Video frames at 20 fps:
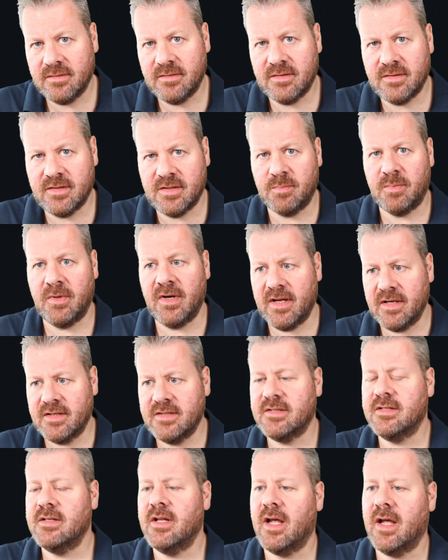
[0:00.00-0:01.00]

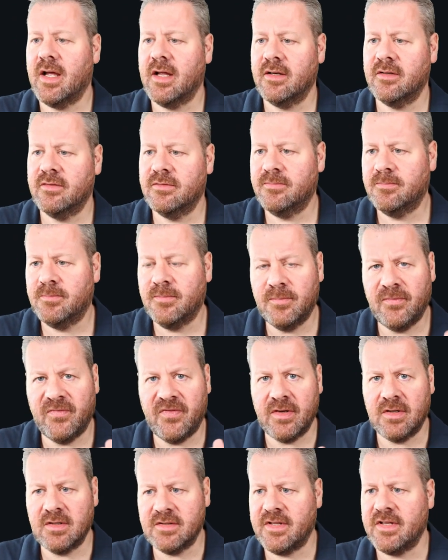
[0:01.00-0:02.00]
splits and
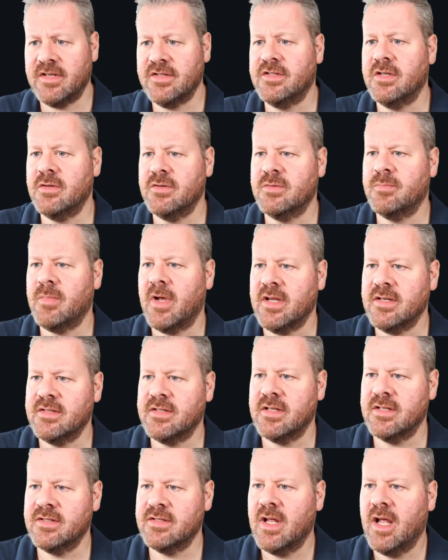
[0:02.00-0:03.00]
fills these two
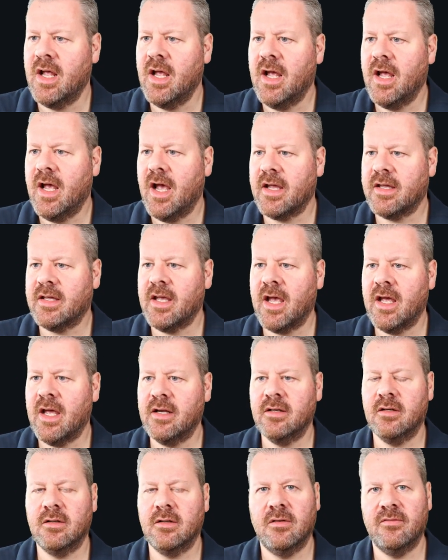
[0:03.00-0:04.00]
spaces.
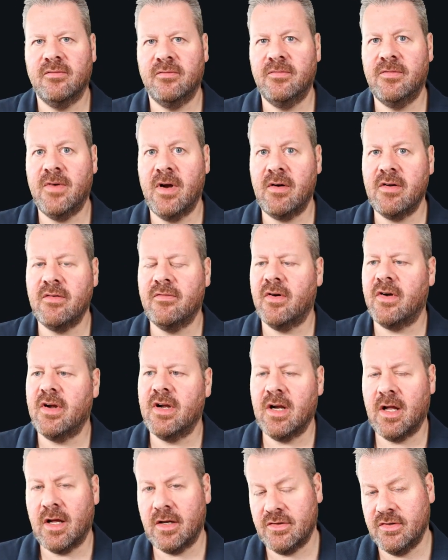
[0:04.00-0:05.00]
Again, very, very
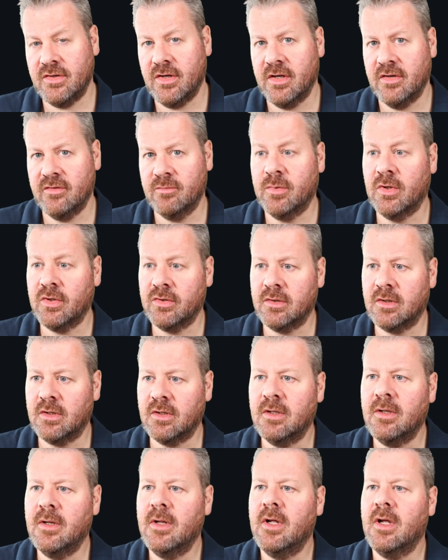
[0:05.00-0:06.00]
large nerve
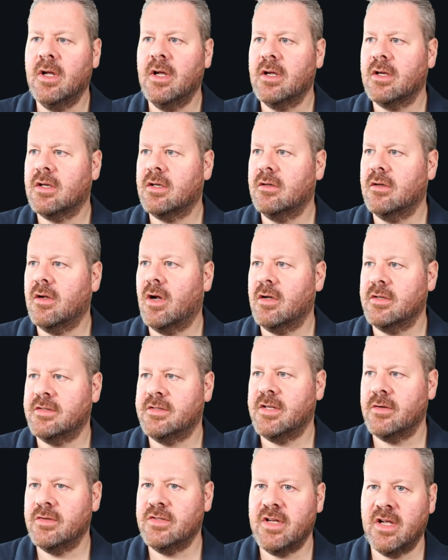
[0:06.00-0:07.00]
bundle
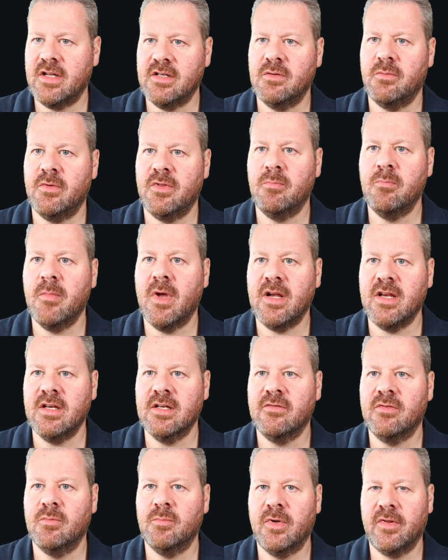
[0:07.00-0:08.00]
associated with many
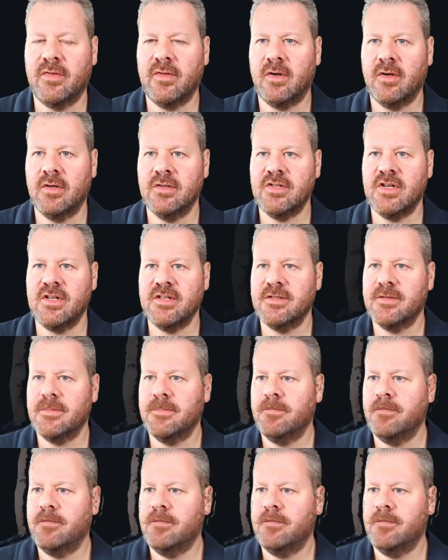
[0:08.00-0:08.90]
different pathologies.